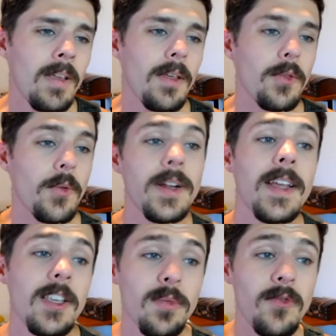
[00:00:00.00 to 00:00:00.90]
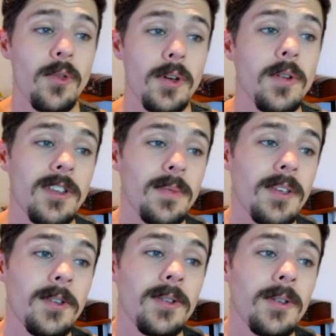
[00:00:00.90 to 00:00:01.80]
3 days before
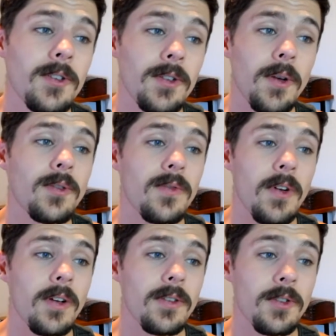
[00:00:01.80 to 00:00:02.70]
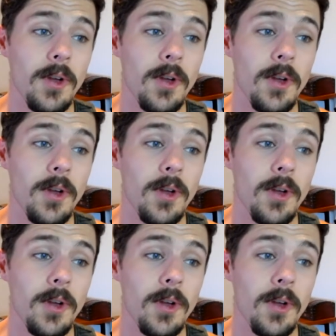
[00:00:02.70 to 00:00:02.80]
Christmas, snow falls.